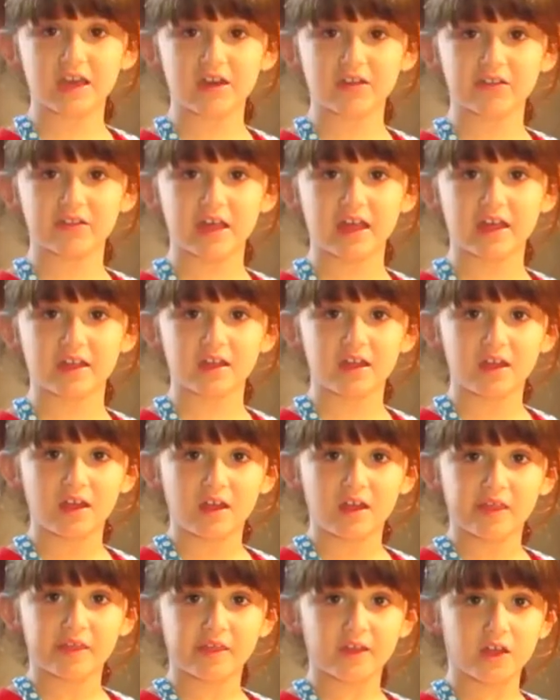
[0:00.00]
Now that
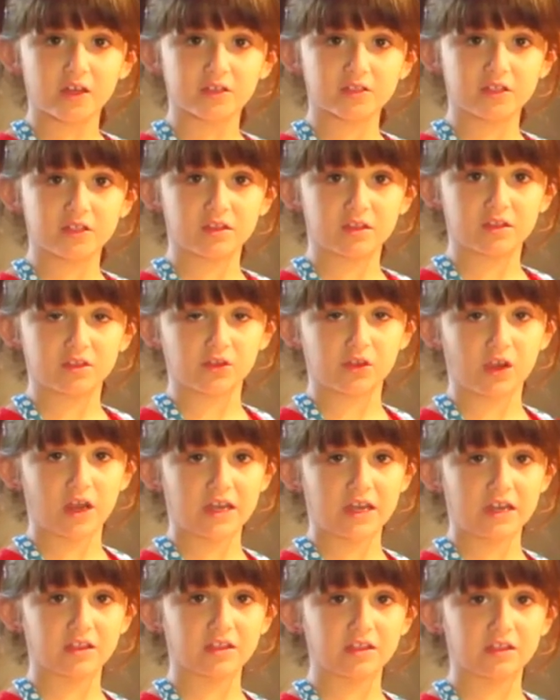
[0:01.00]
the onions are
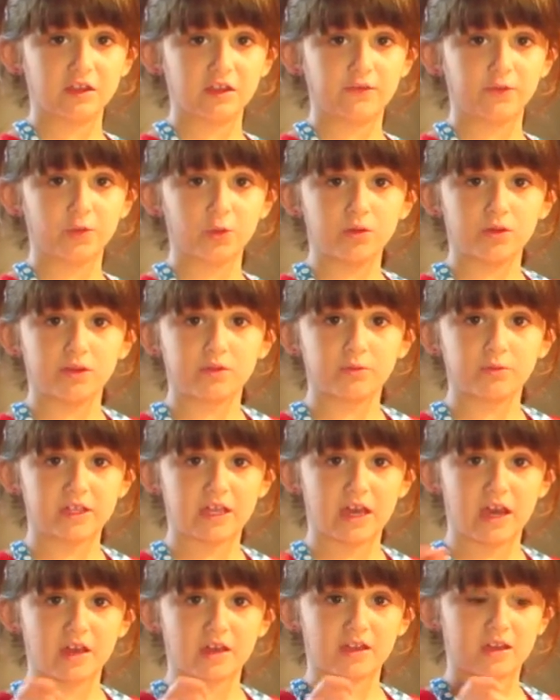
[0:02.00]
kind of see-through, we
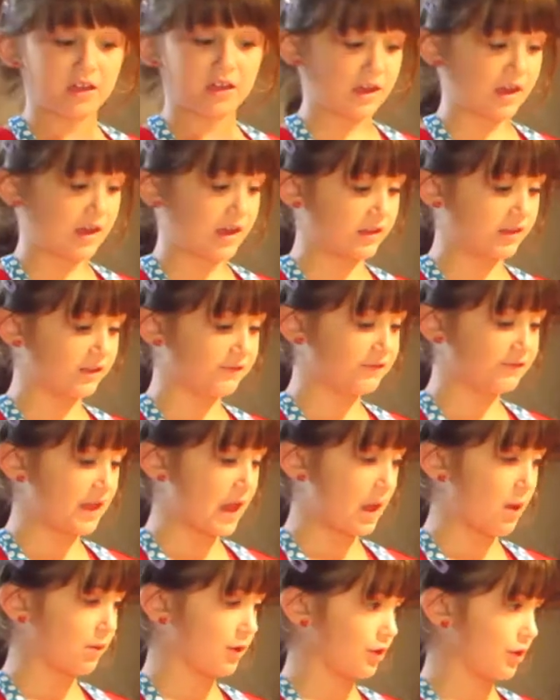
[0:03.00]
gotta add the
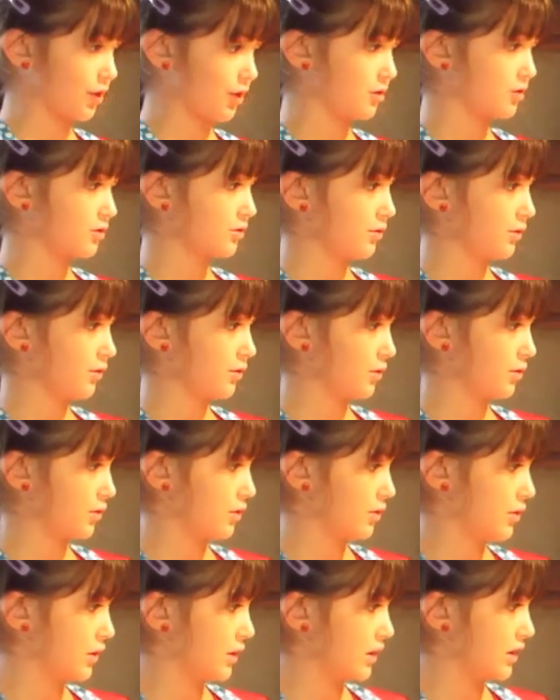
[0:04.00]
flour.
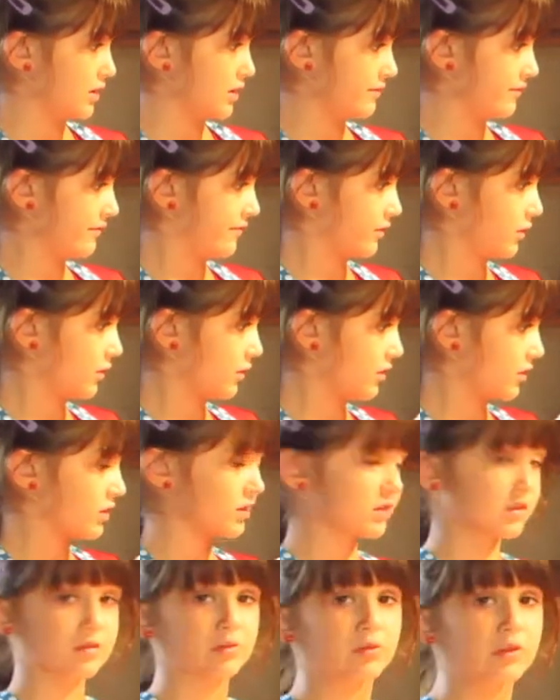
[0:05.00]

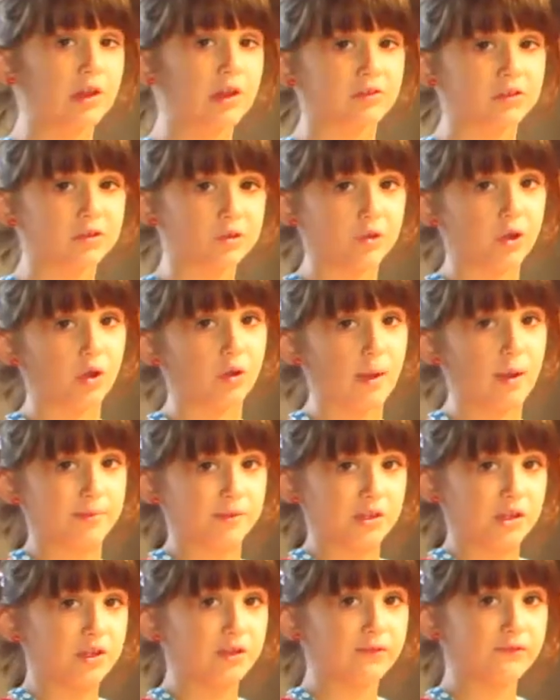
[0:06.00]
First, done
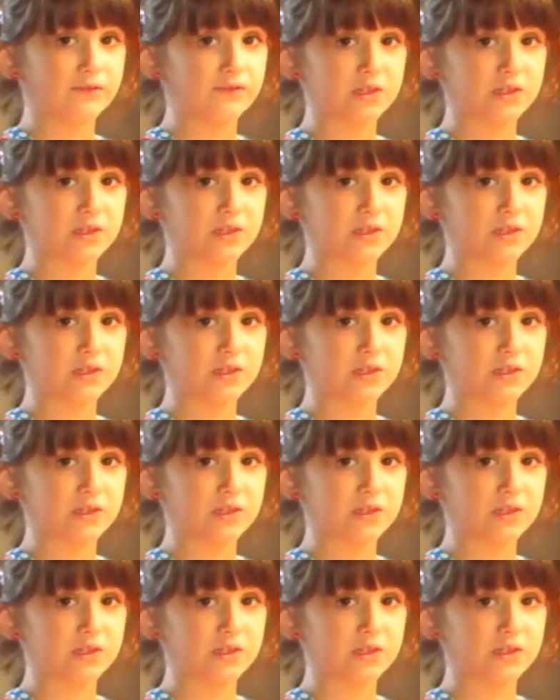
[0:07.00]
lightly.